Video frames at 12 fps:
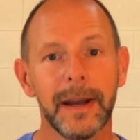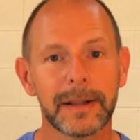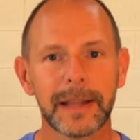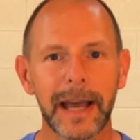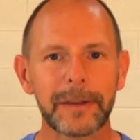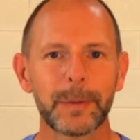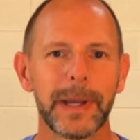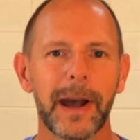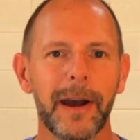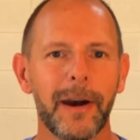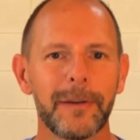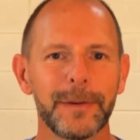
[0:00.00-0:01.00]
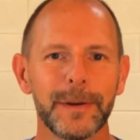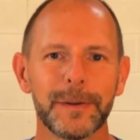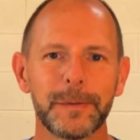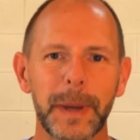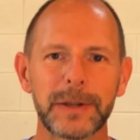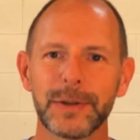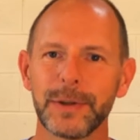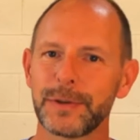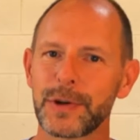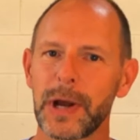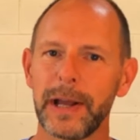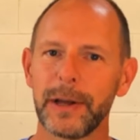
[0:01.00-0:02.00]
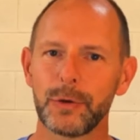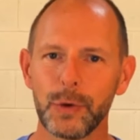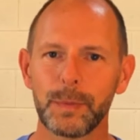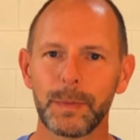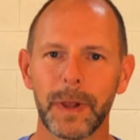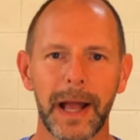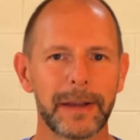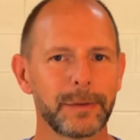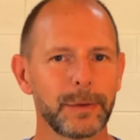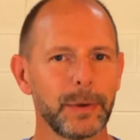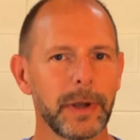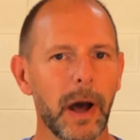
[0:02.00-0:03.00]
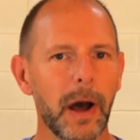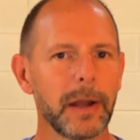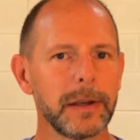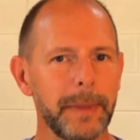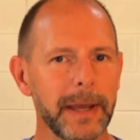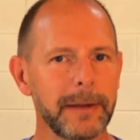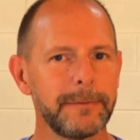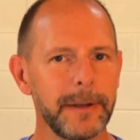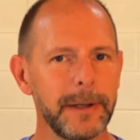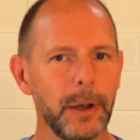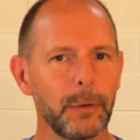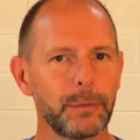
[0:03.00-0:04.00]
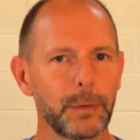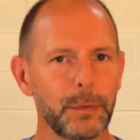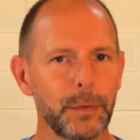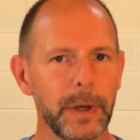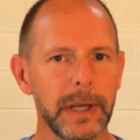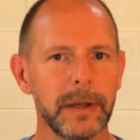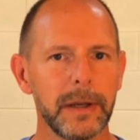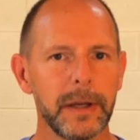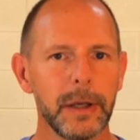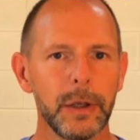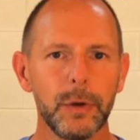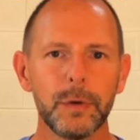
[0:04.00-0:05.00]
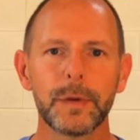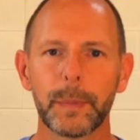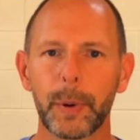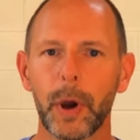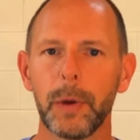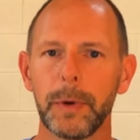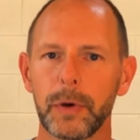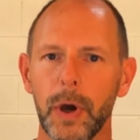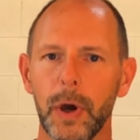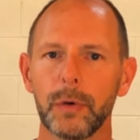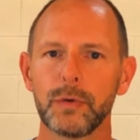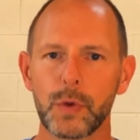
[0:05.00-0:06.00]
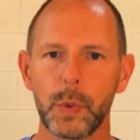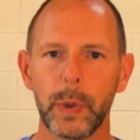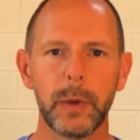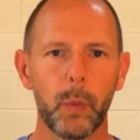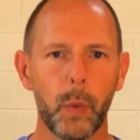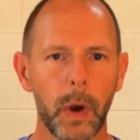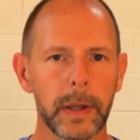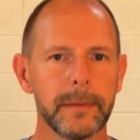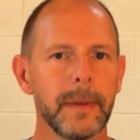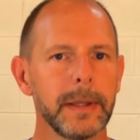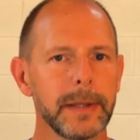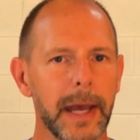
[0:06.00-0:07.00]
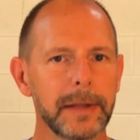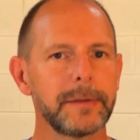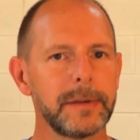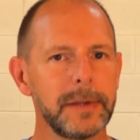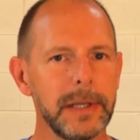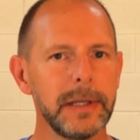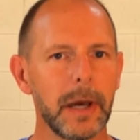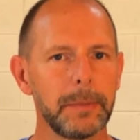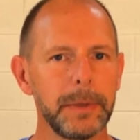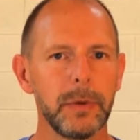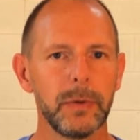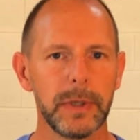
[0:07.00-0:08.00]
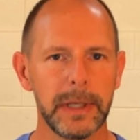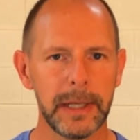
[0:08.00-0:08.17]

Last week I offered a special to try a group class or an on-demand video for free. Use the promo code TWEAKONE, that's TWEAKONE,